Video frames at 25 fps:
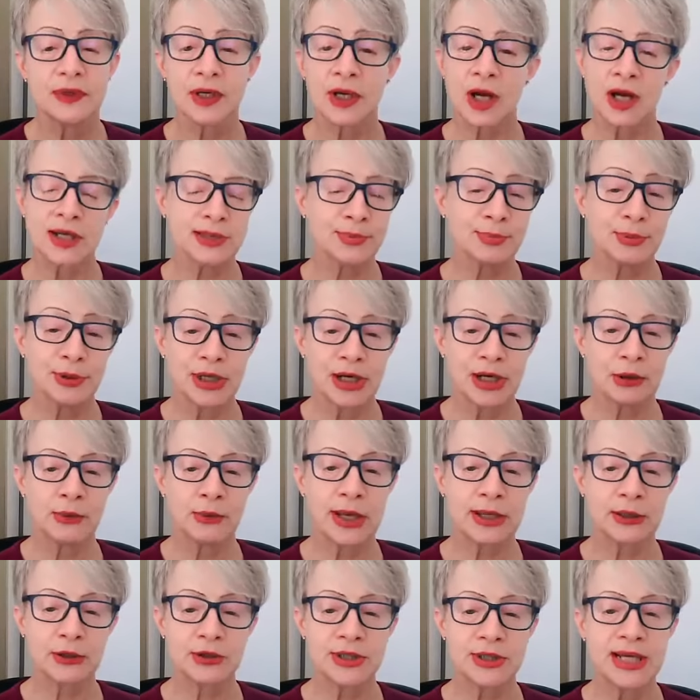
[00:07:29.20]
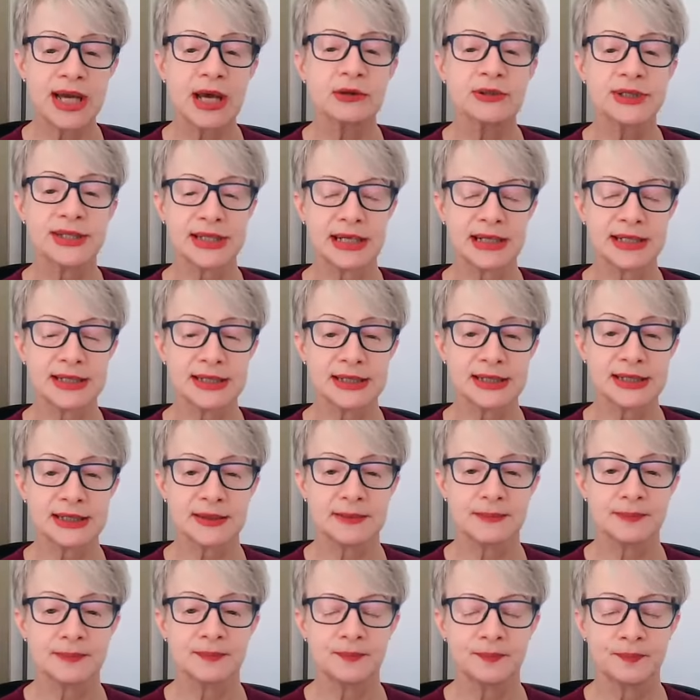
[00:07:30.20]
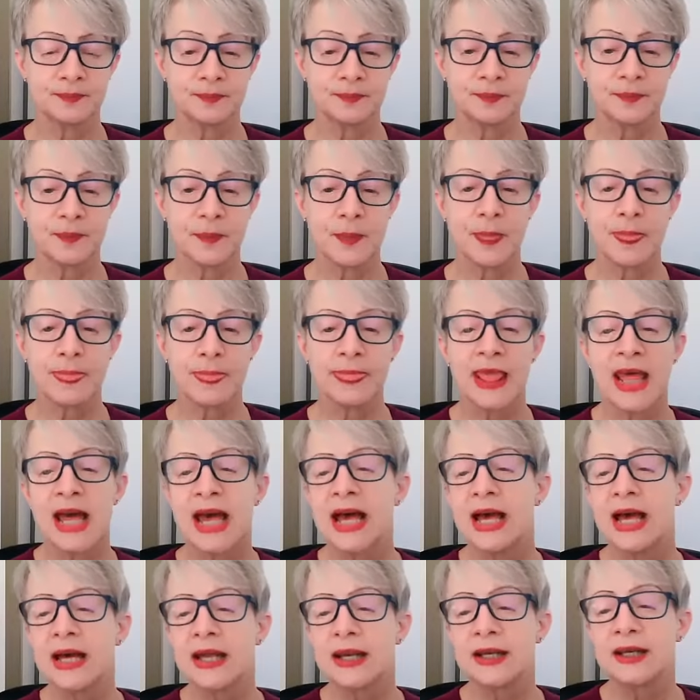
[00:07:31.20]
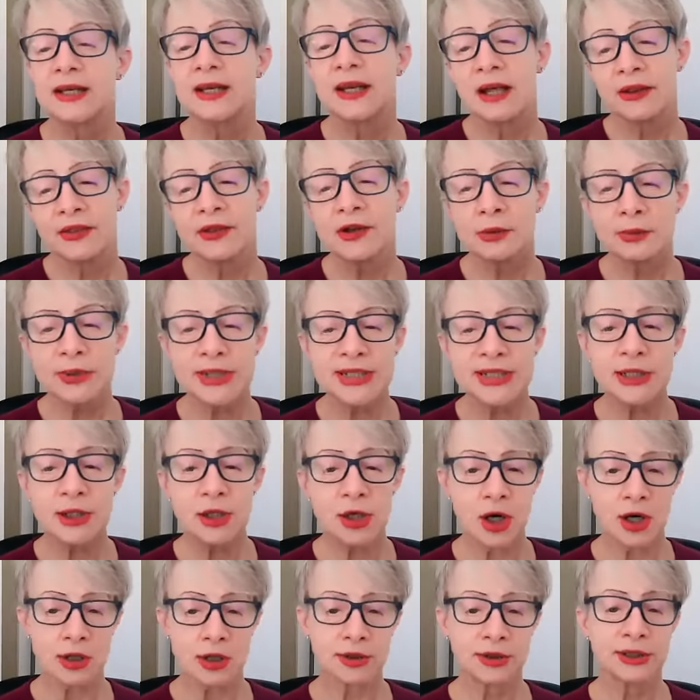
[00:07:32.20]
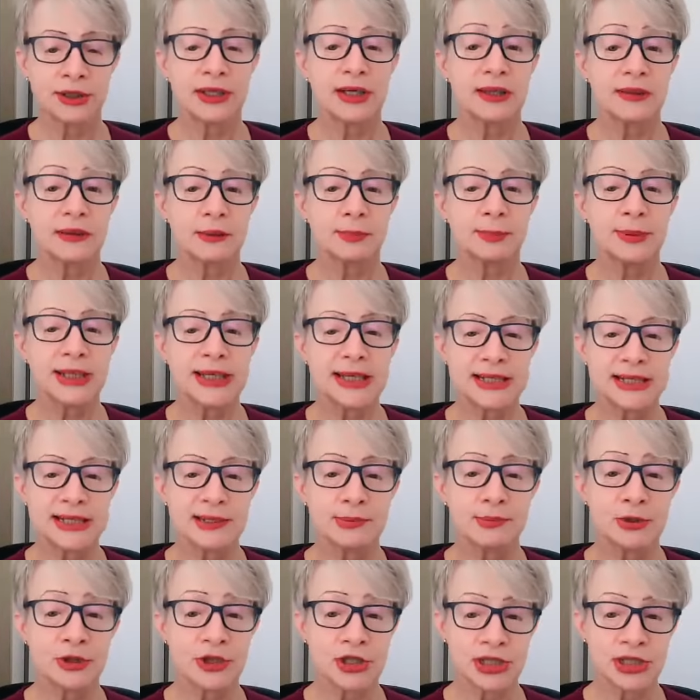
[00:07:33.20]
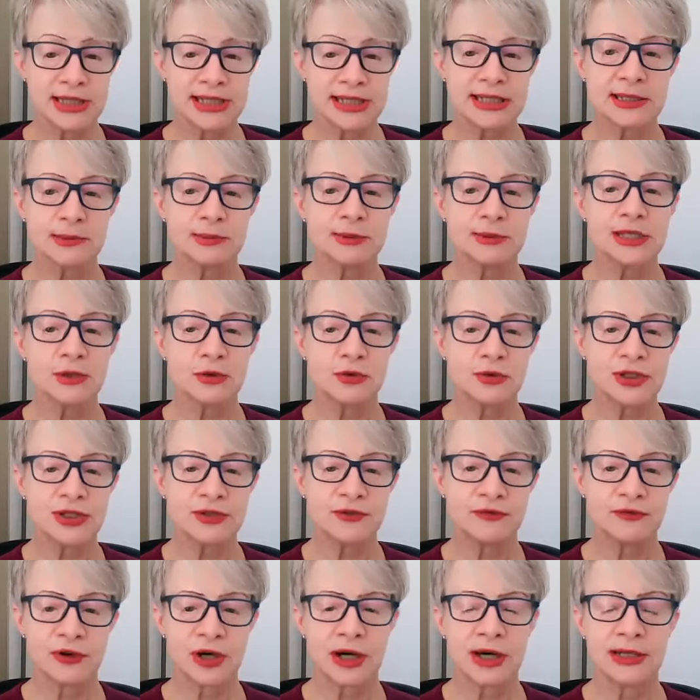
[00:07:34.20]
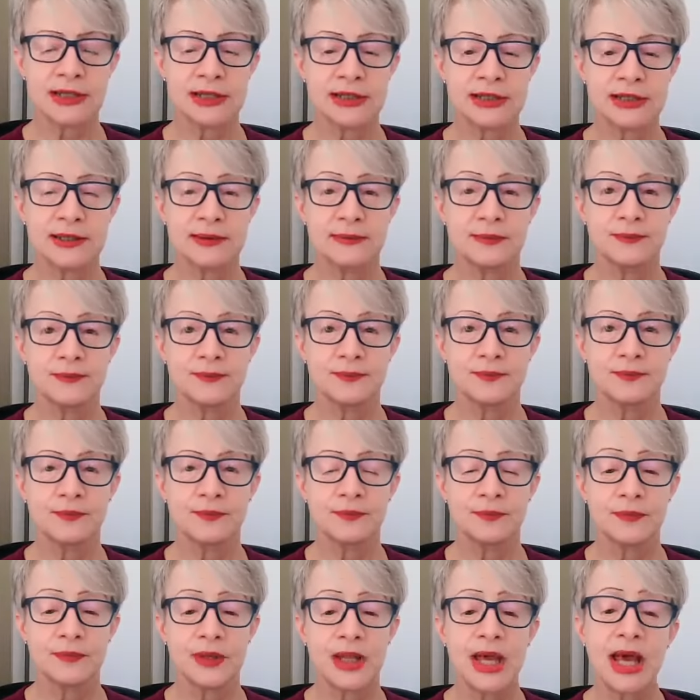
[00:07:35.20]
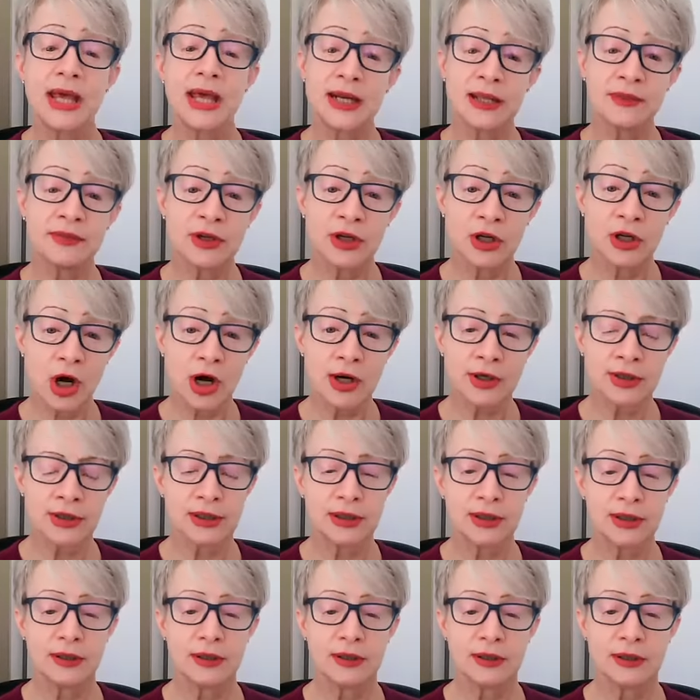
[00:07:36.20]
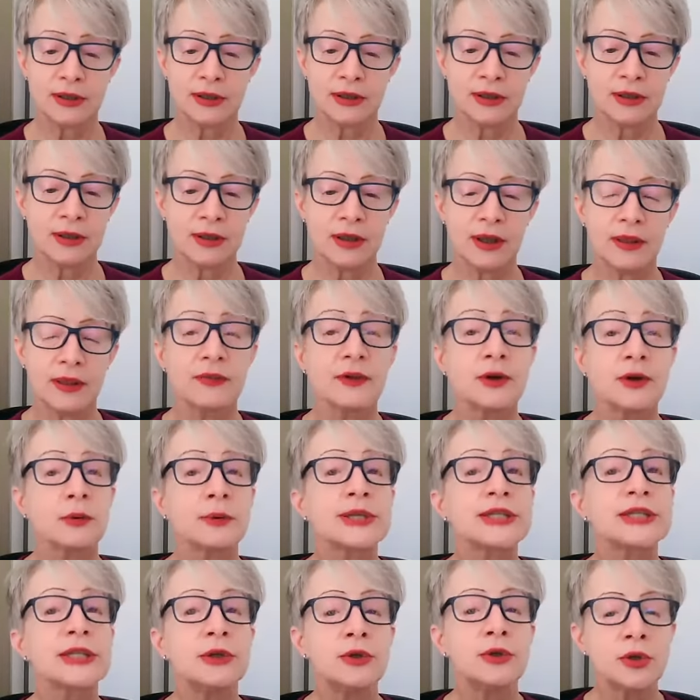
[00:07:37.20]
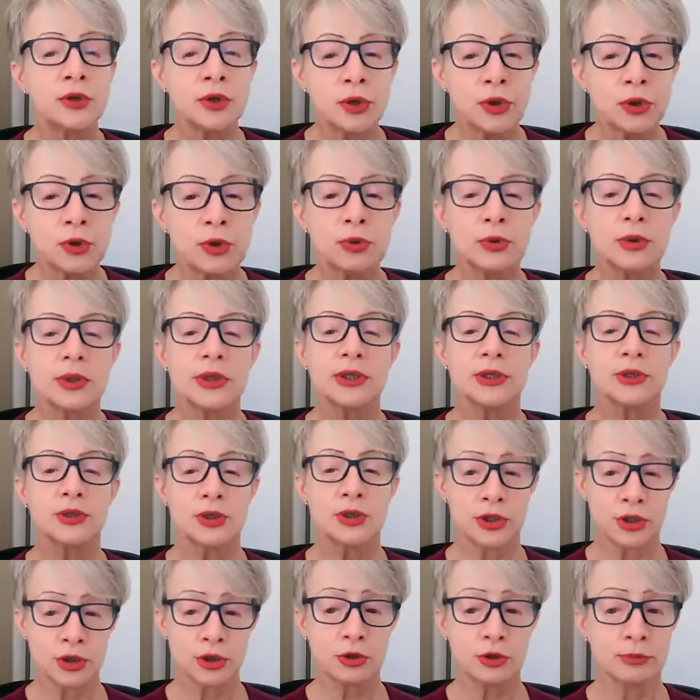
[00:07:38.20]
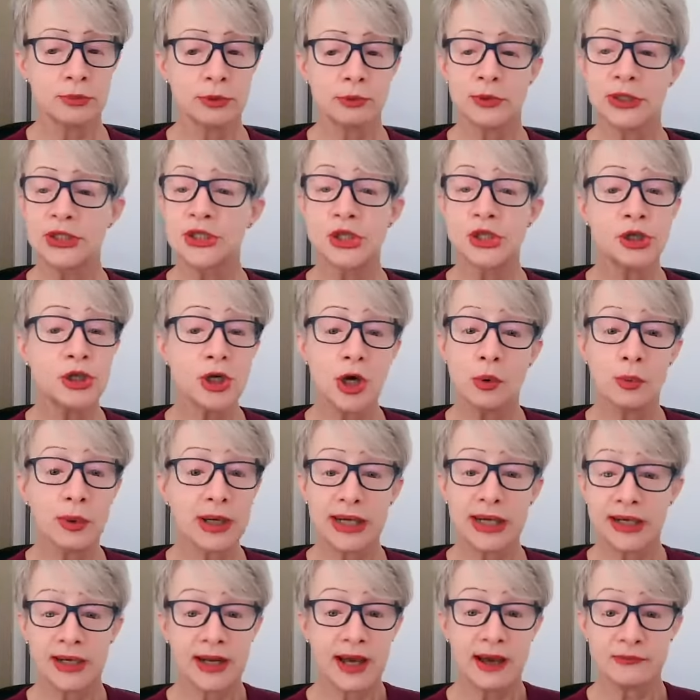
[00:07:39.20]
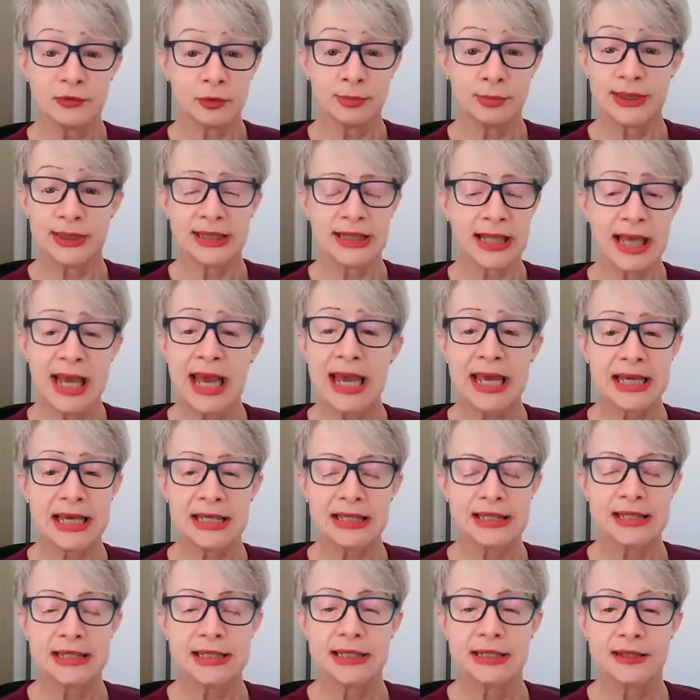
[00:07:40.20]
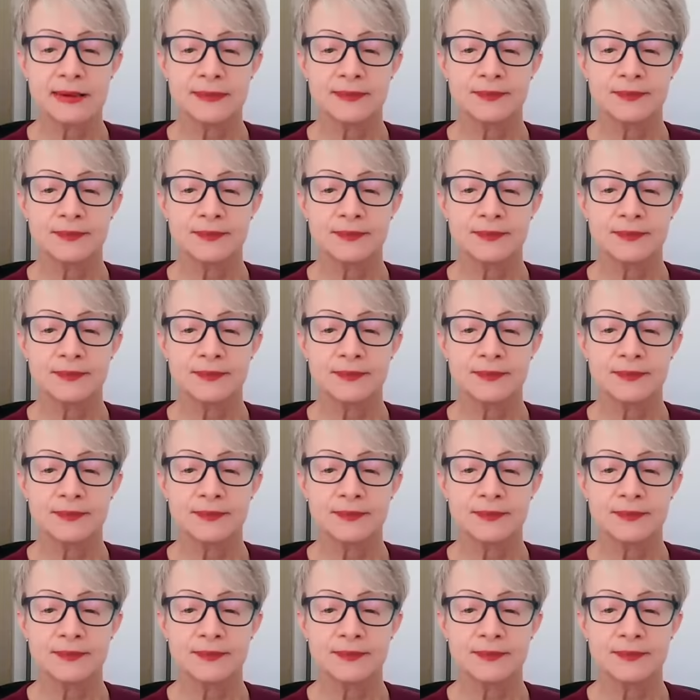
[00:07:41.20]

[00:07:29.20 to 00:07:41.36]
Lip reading: The gospel narrator tells us, "Now there was a garden in the place where Jesus was crucified, and in the garden there was a new tomb in which no one had ever been laid.